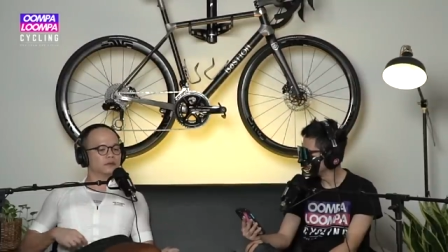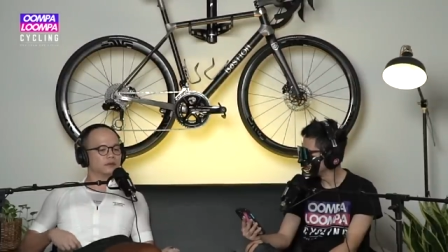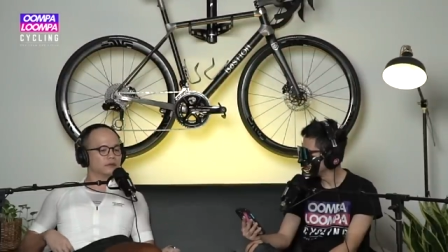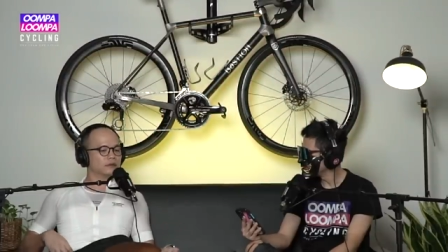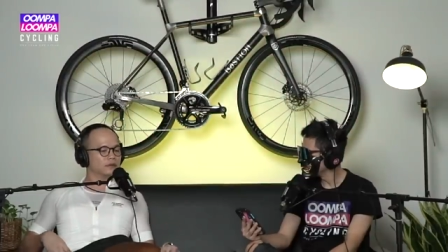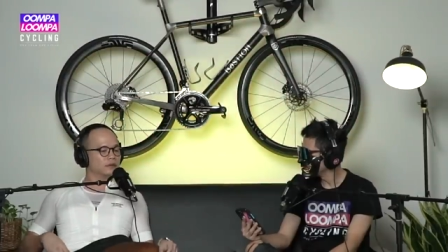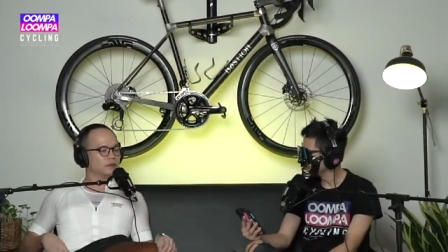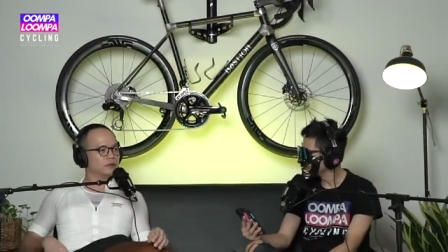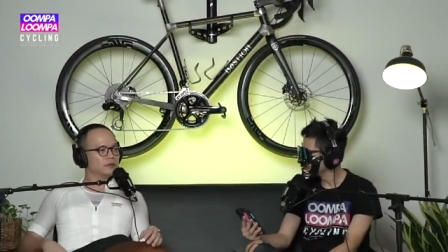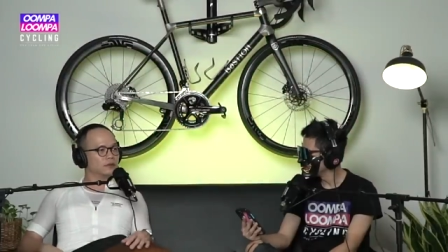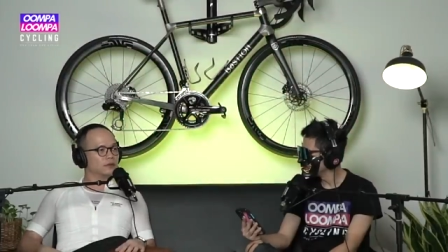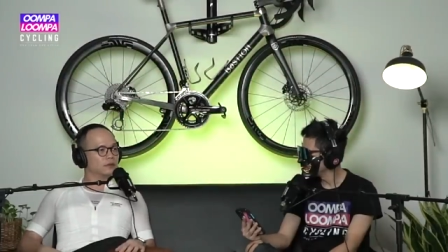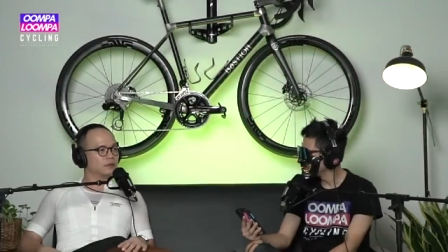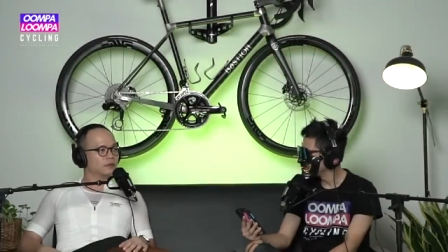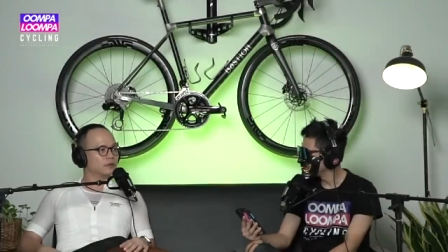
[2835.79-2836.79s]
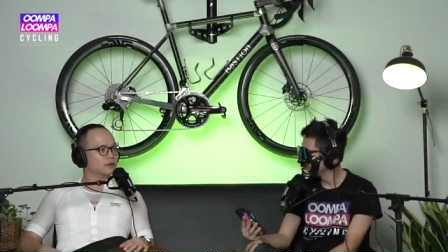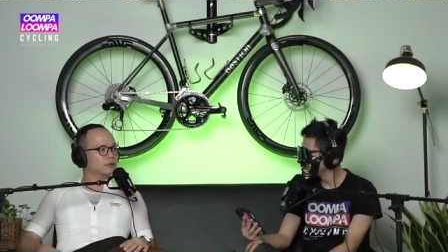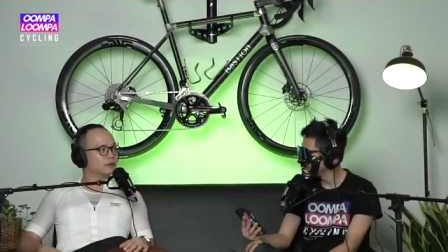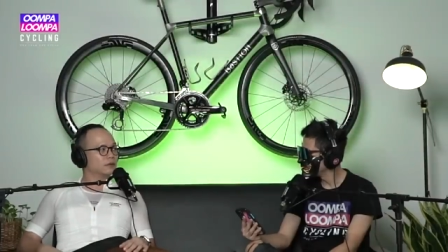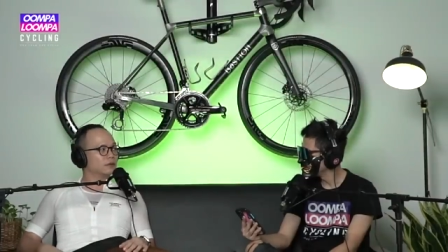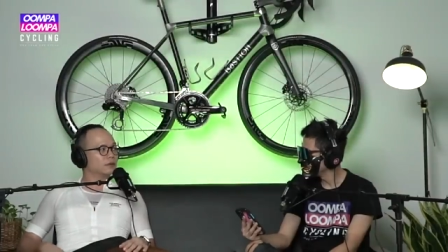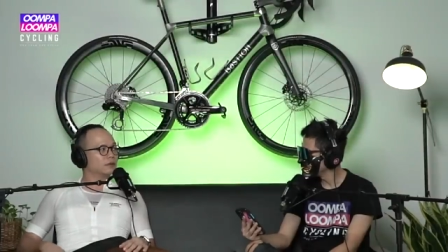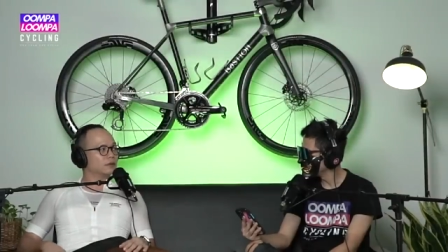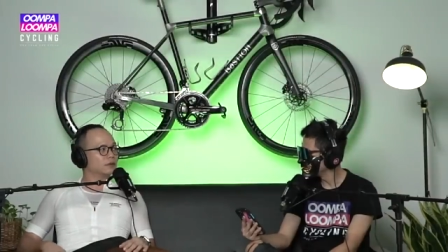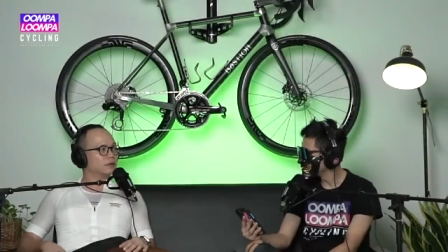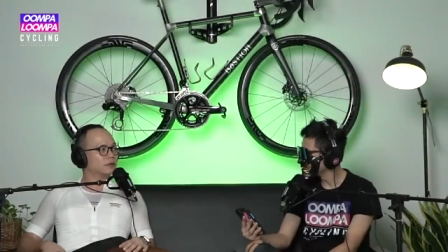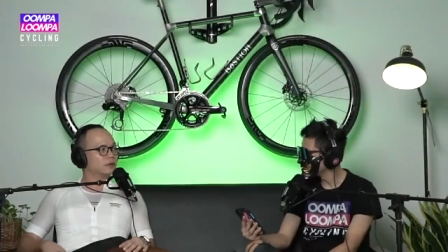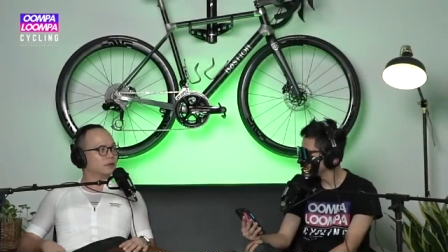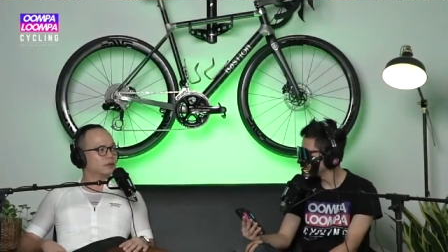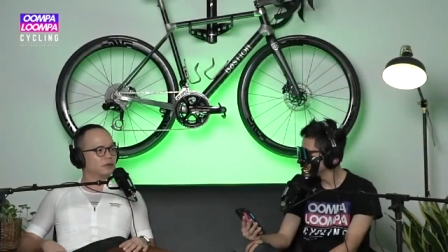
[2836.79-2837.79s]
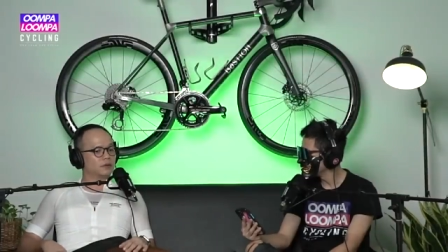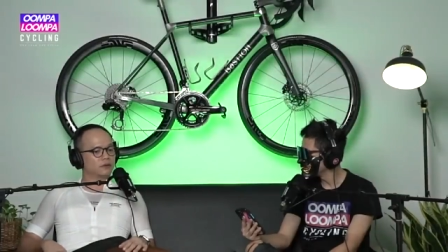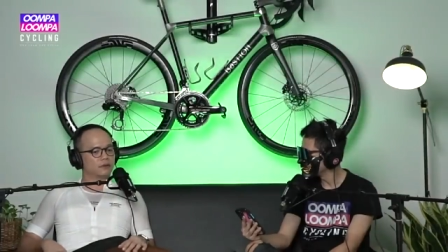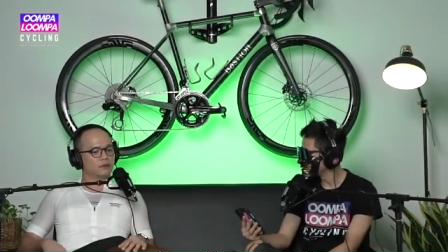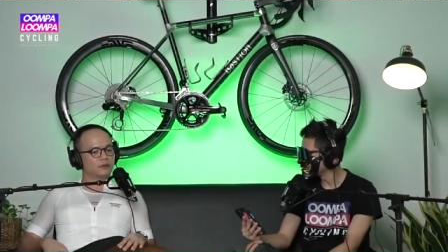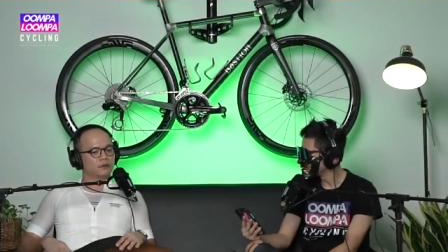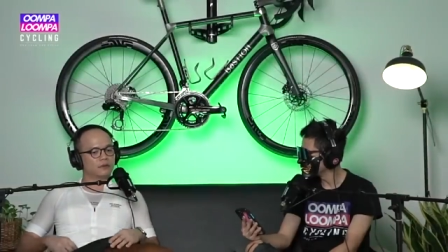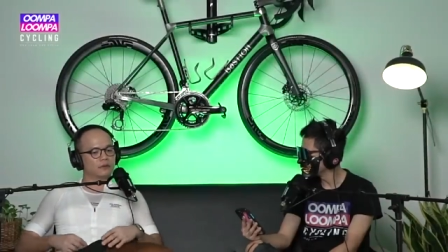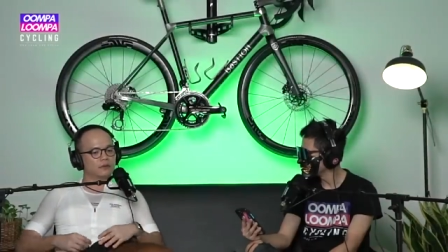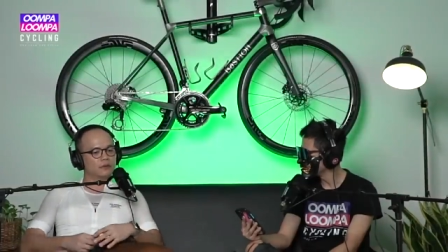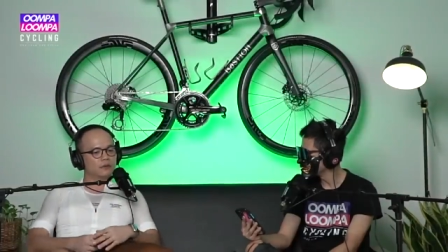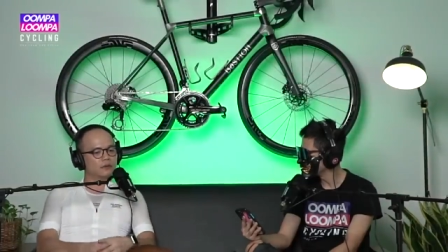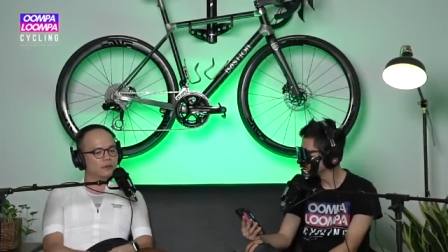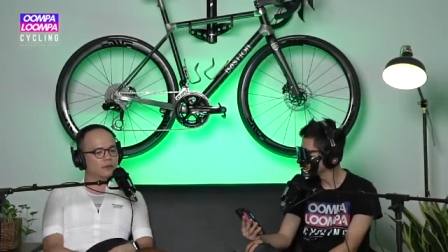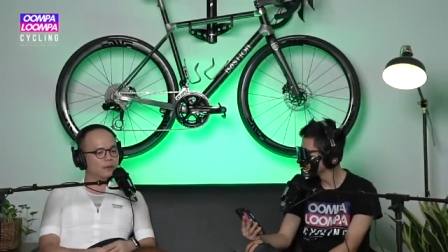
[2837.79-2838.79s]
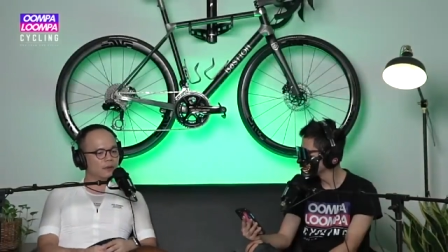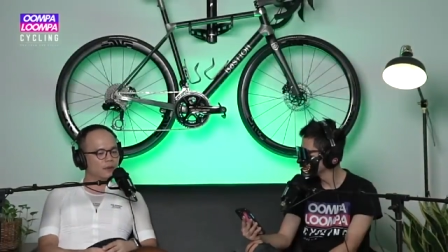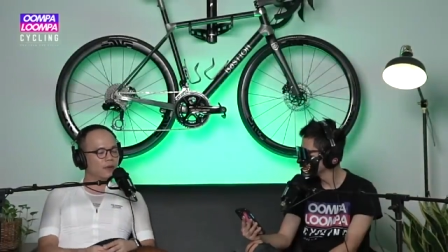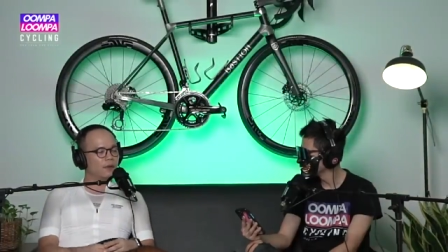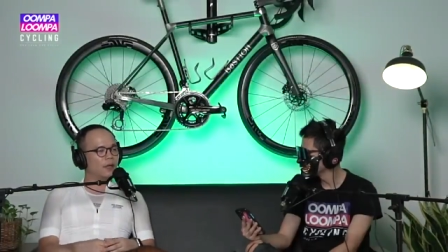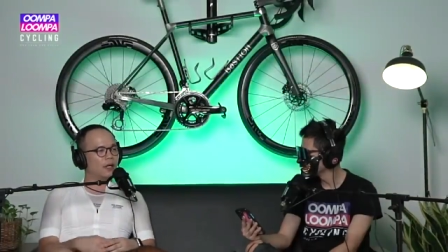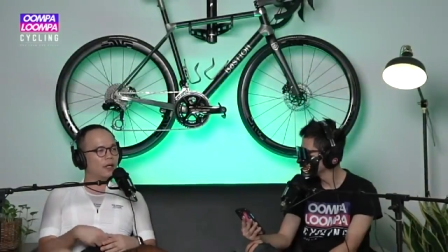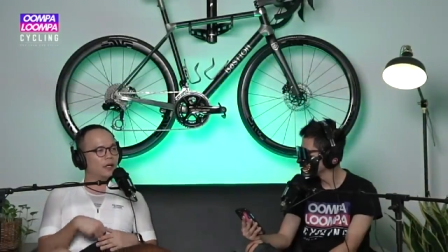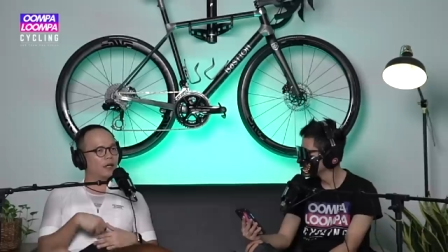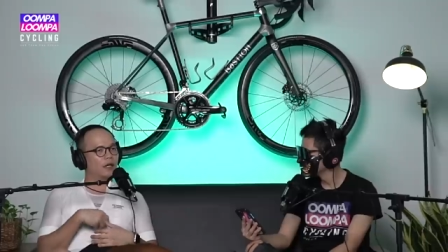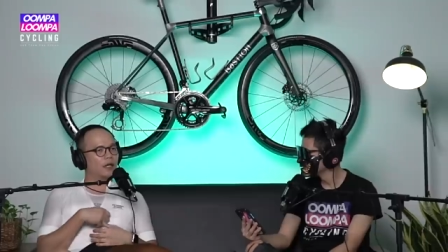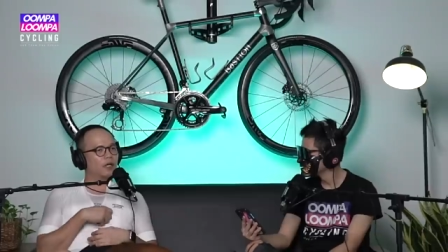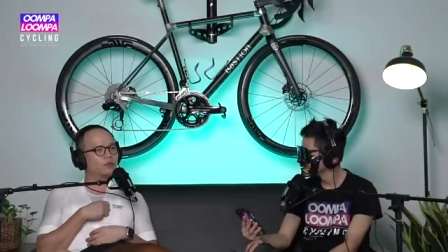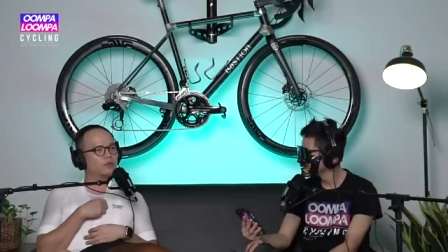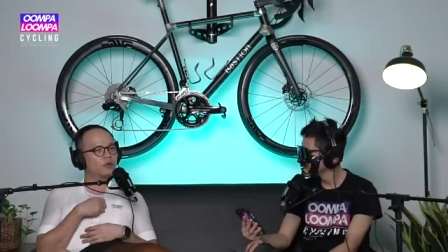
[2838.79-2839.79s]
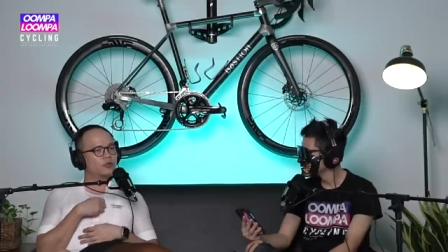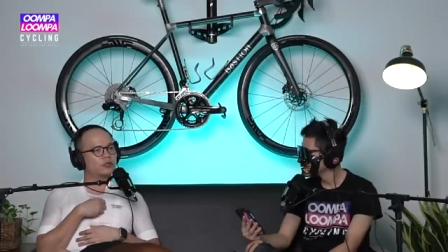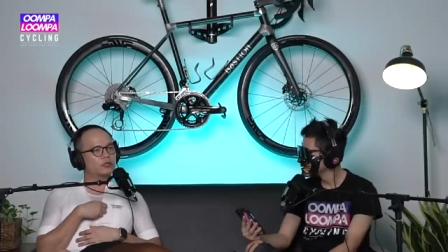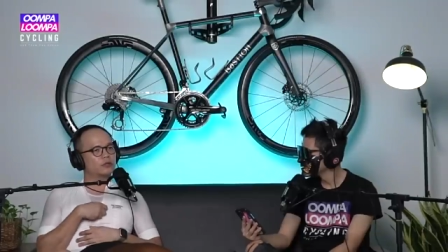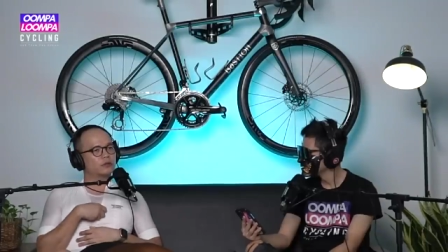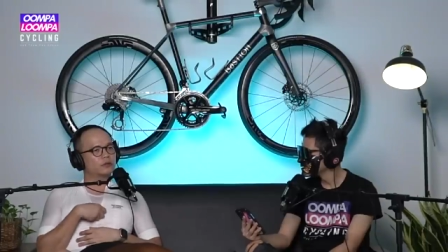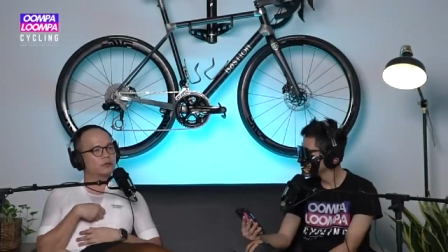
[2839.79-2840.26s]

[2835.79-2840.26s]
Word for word: jerseys? Do you put it in the machine or hand wash? Uh, hand wash.